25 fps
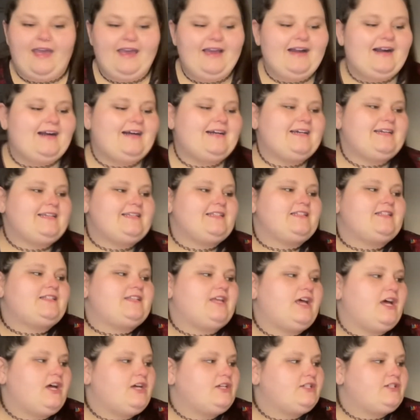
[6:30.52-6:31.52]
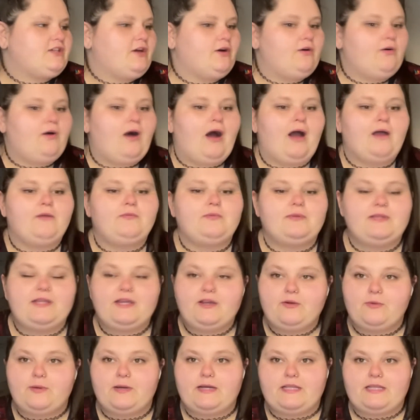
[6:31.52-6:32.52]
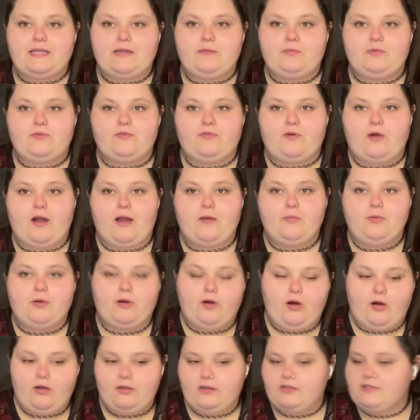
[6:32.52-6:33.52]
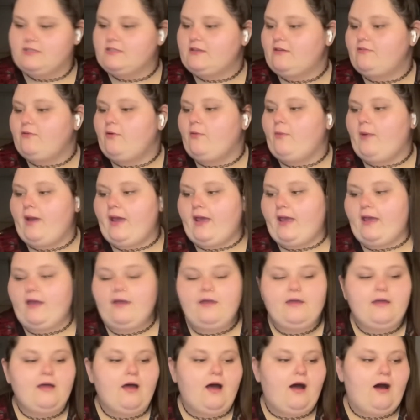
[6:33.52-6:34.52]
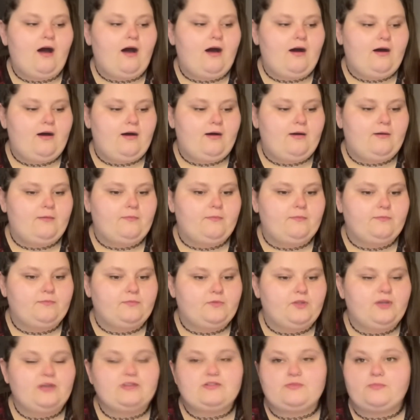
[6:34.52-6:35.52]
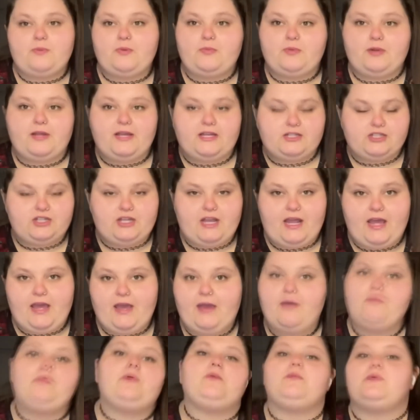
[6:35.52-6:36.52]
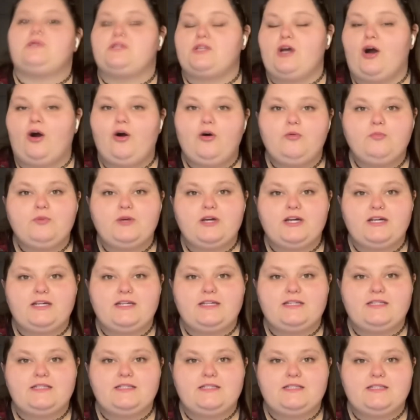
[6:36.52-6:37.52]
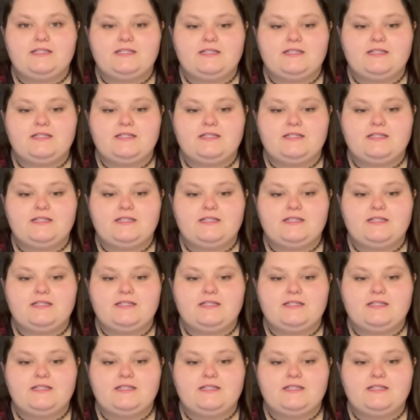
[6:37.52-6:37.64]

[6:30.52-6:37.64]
guys, so I really quickly, before I put all this stuff away, you guys remember yesterday we went to Home Goods?